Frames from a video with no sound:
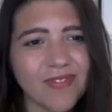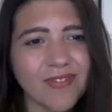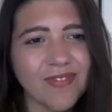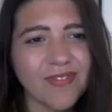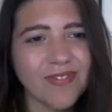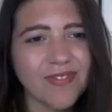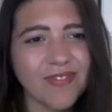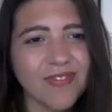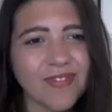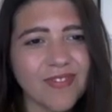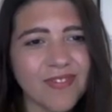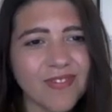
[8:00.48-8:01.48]

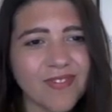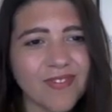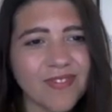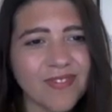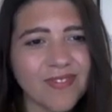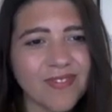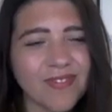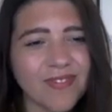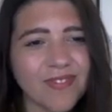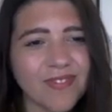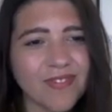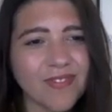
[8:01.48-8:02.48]

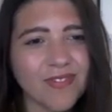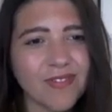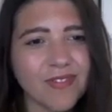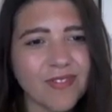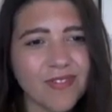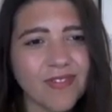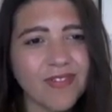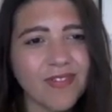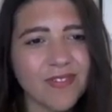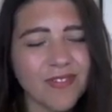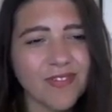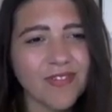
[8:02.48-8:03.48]

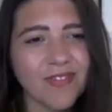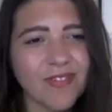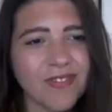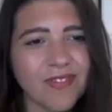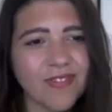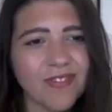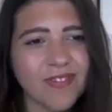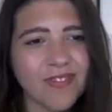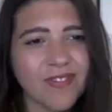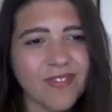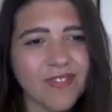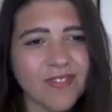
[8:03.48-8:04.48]

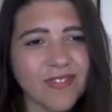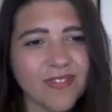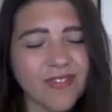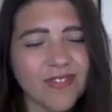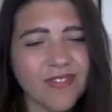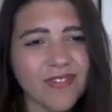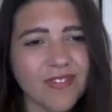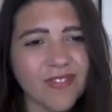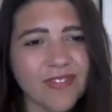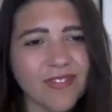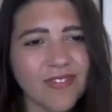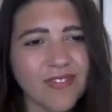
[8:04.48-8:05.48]

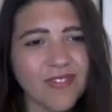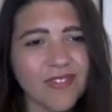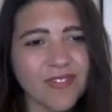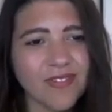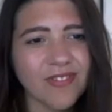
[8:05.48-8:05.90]
The person shown says nothing.